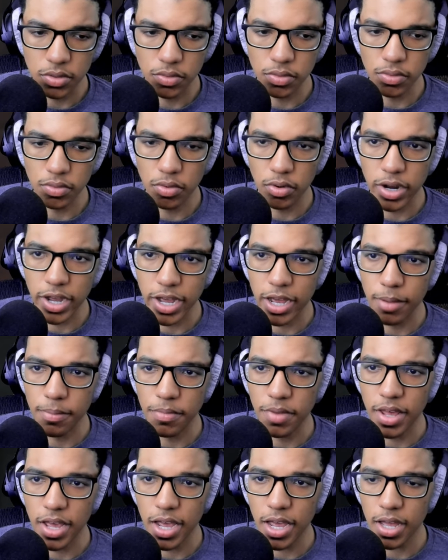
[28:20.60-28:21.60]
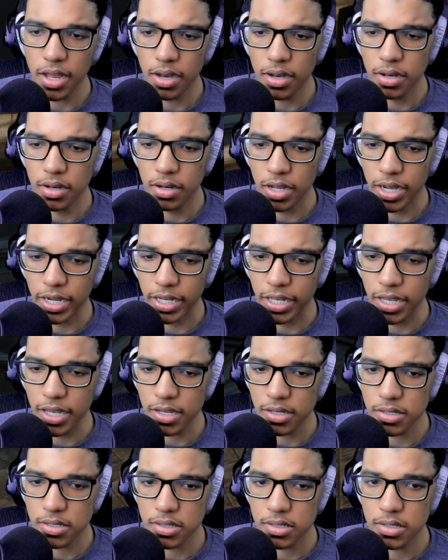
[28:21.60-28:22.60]
Grab that, I
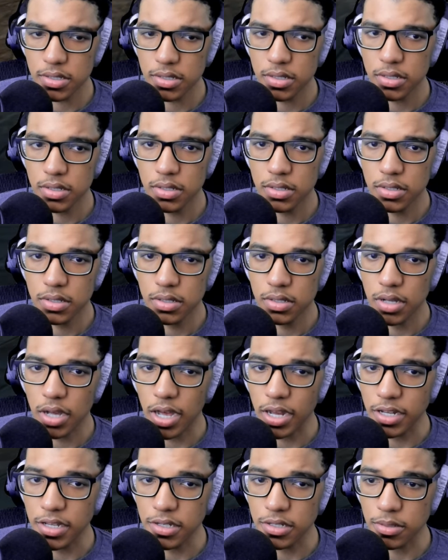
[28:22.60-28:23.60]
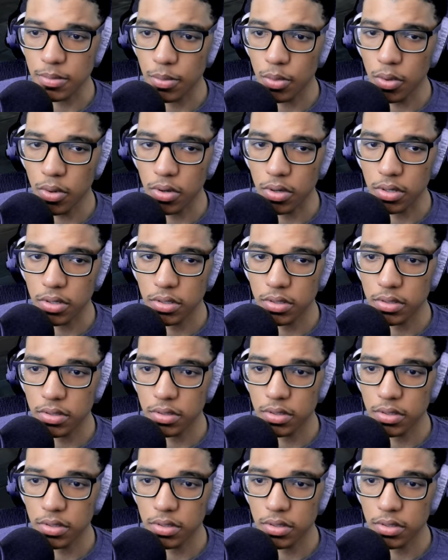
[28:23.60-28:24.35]
guess. I need some more.